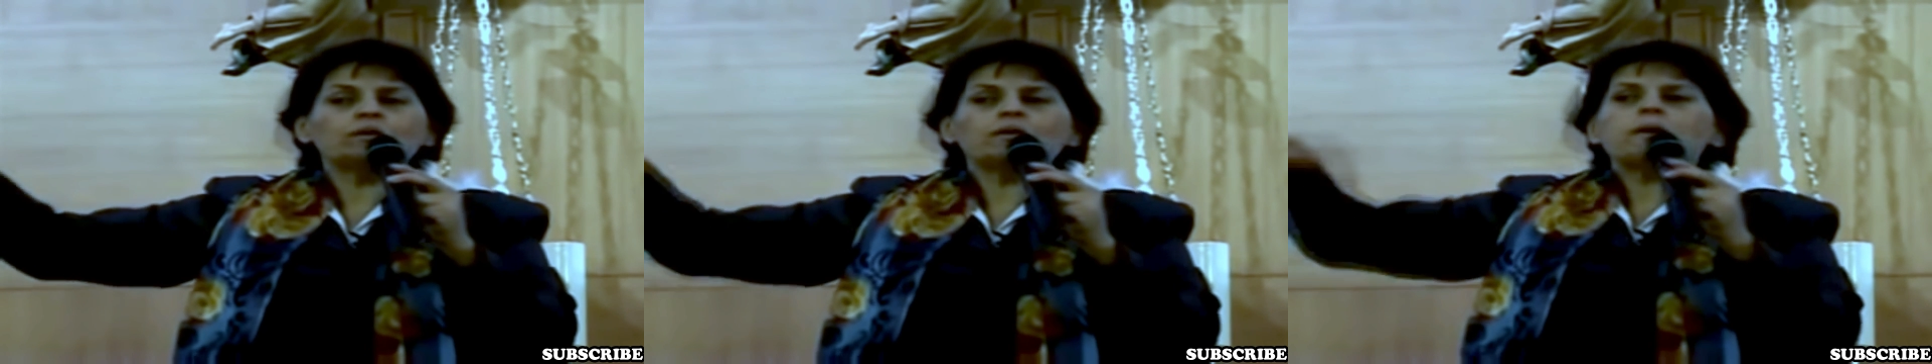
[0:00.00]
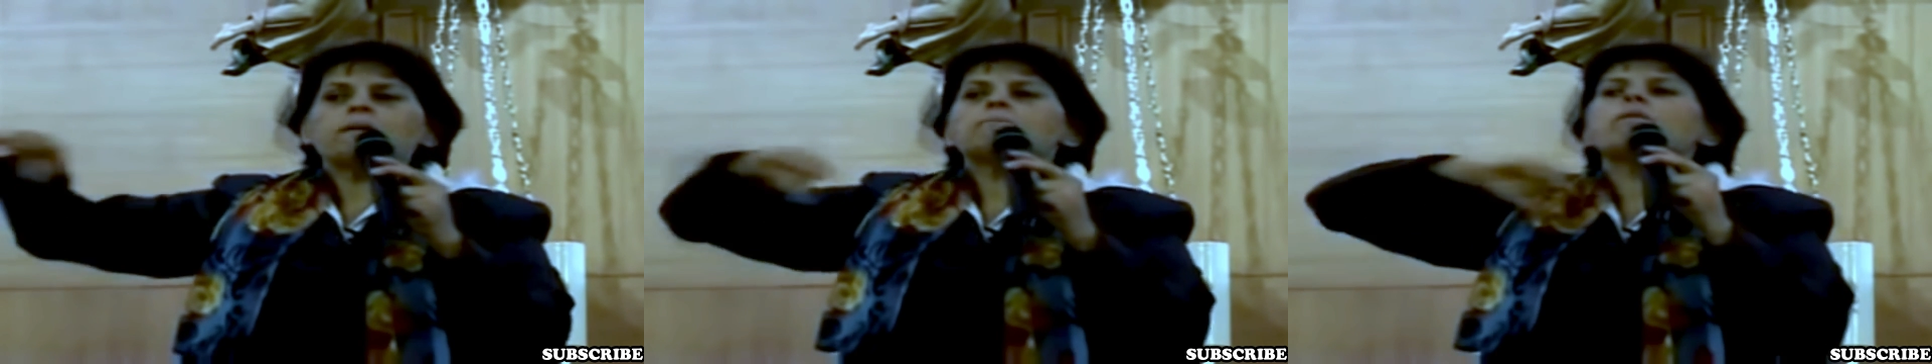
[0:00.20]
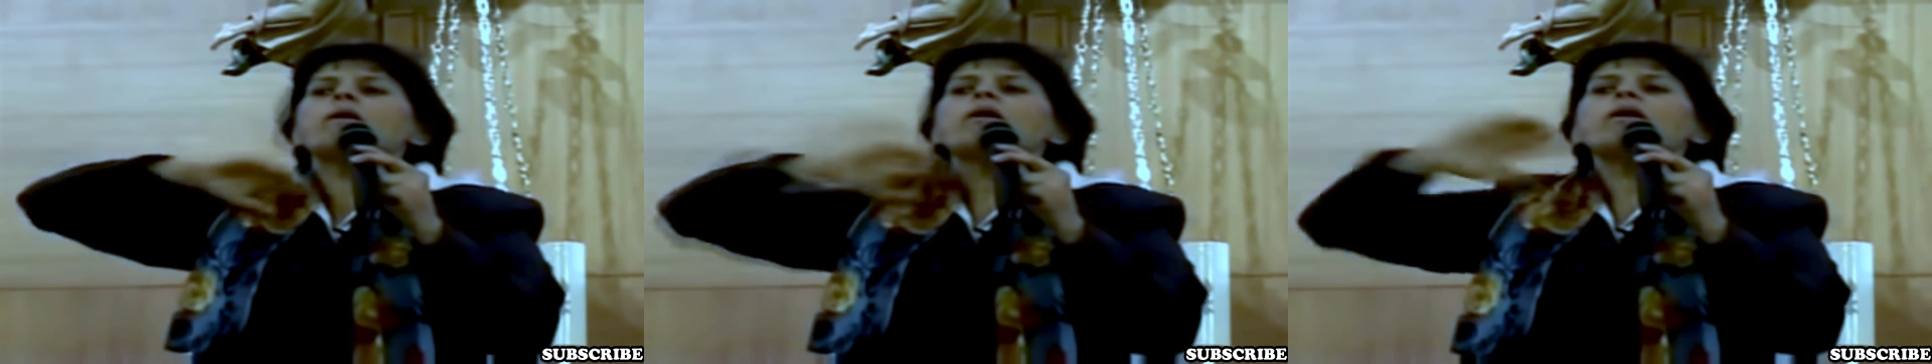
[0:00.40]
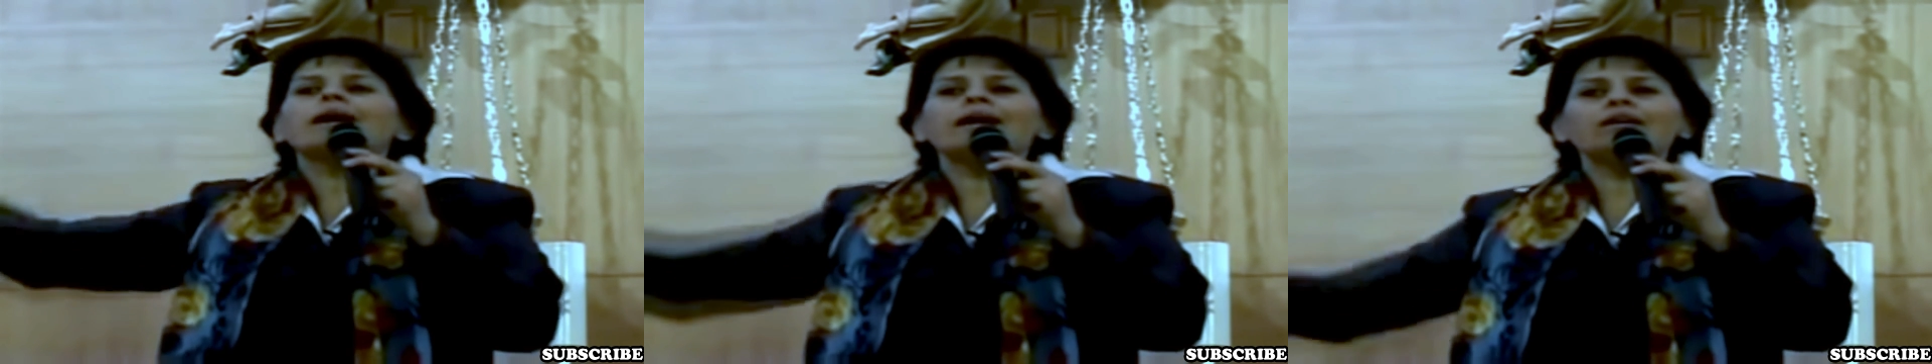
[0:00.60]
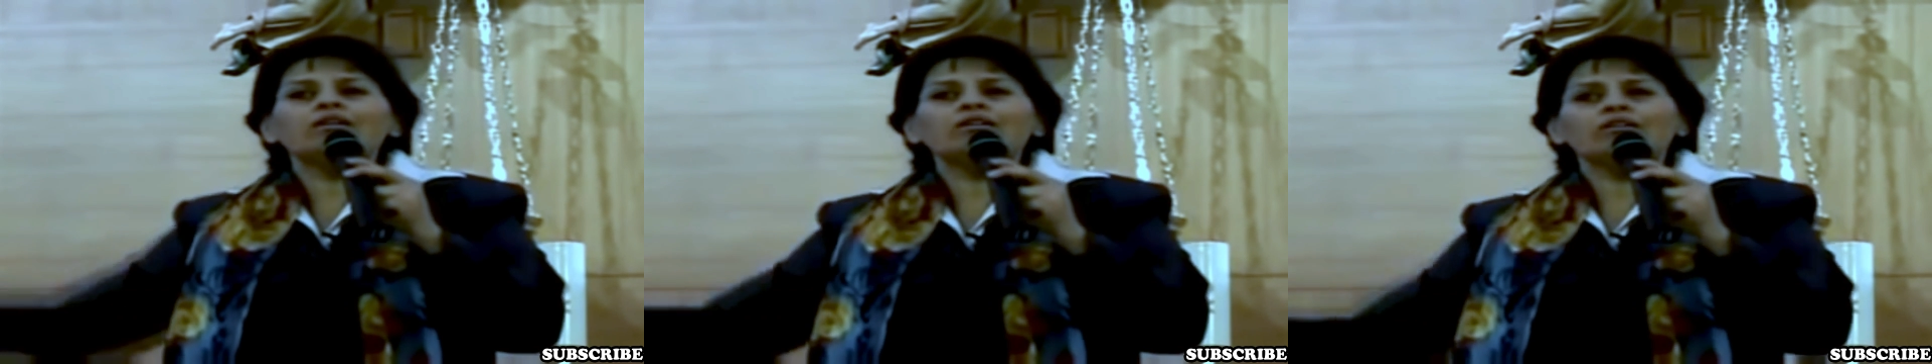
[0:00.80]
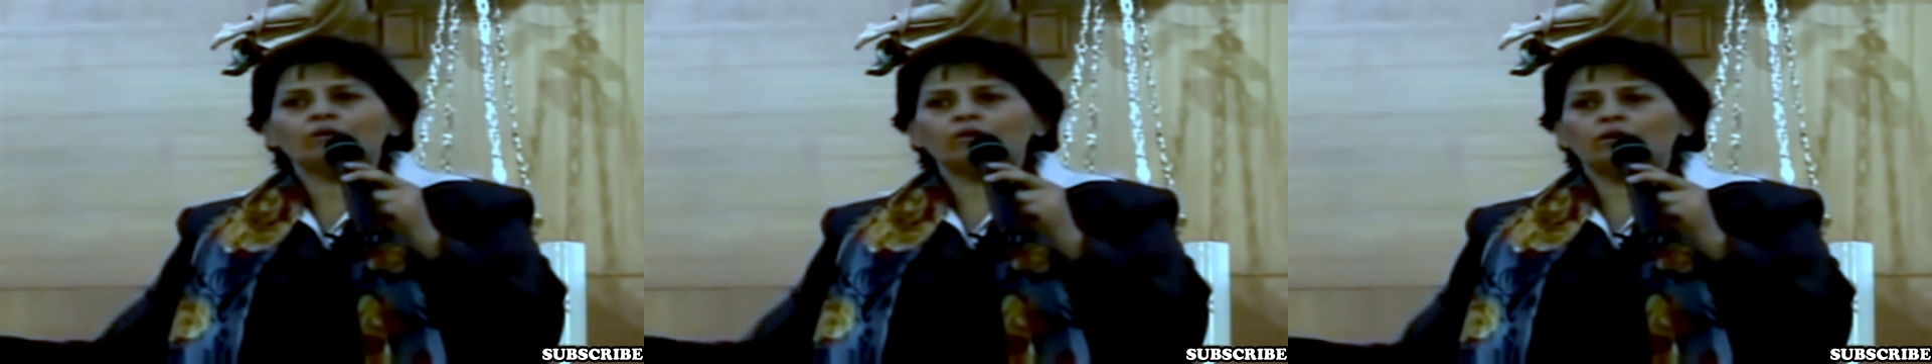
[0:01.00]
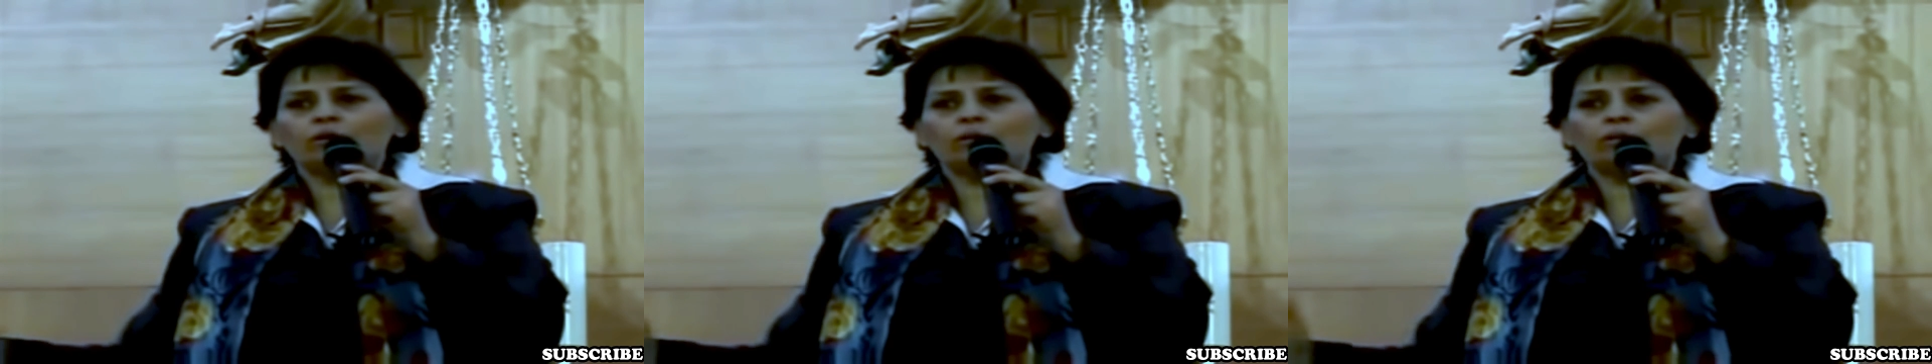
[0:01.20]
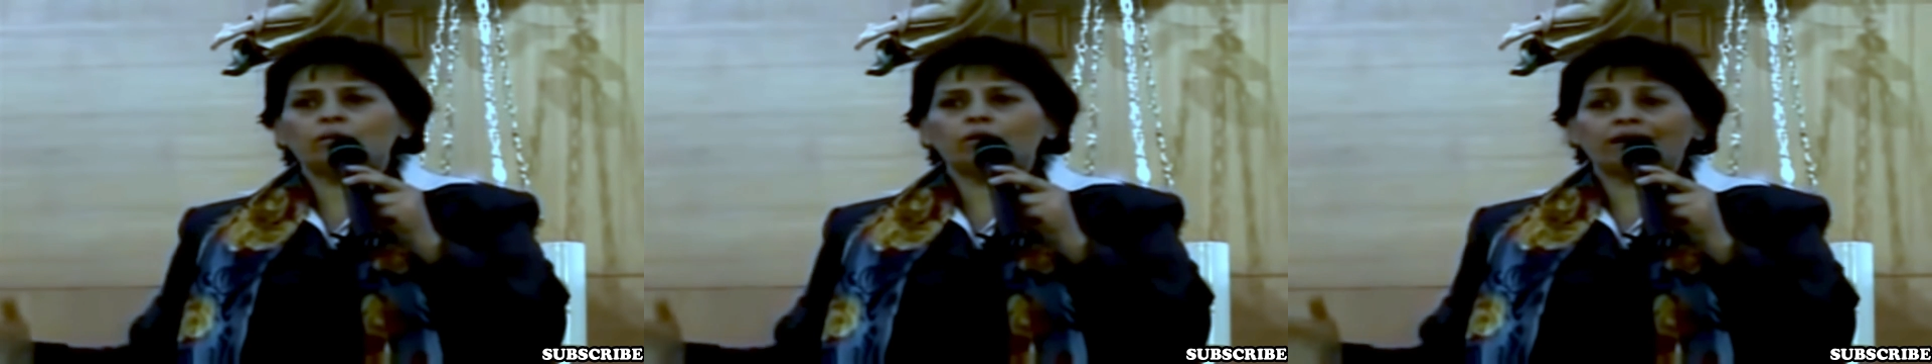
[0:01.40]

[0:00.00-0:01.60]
We have become more beast